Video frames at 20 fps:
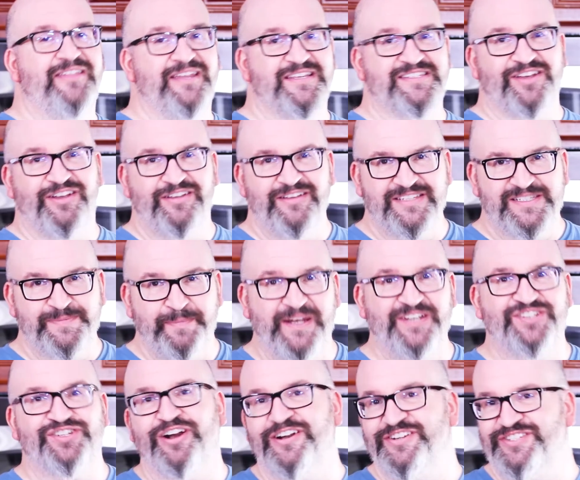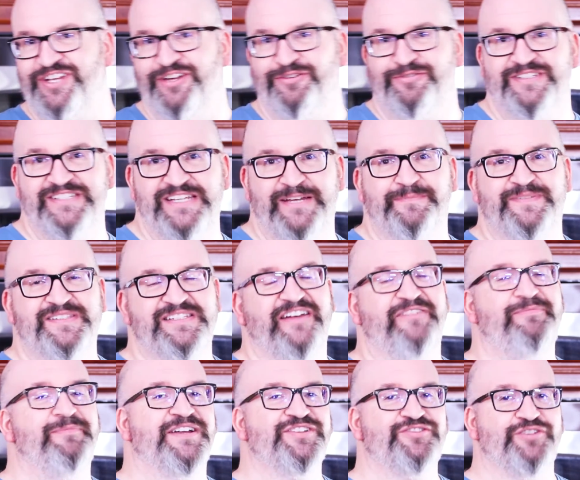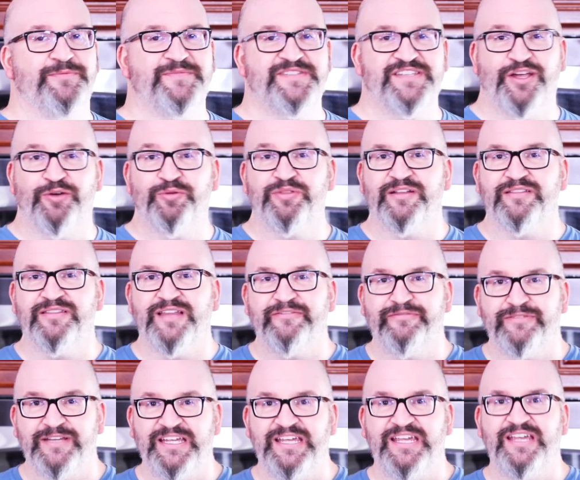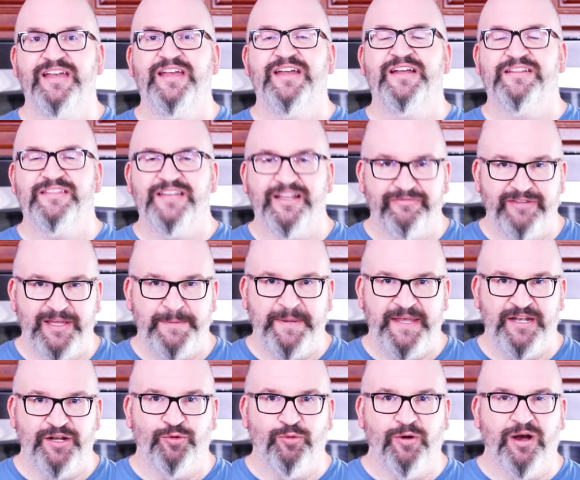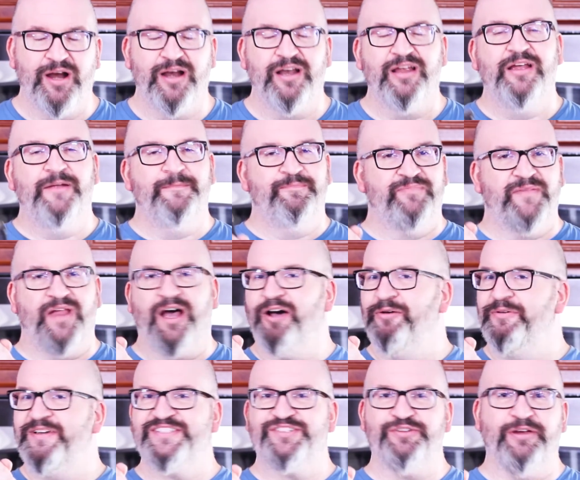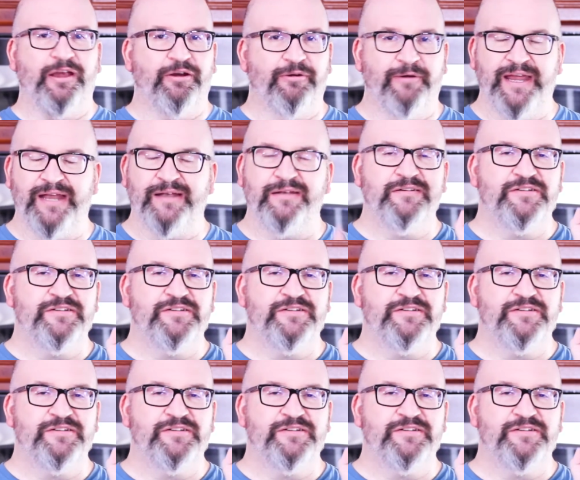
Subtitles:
This spinach artichoke dip stuffed mushrooms to go with a lovely, lovely Pinot Noir. Always drink green,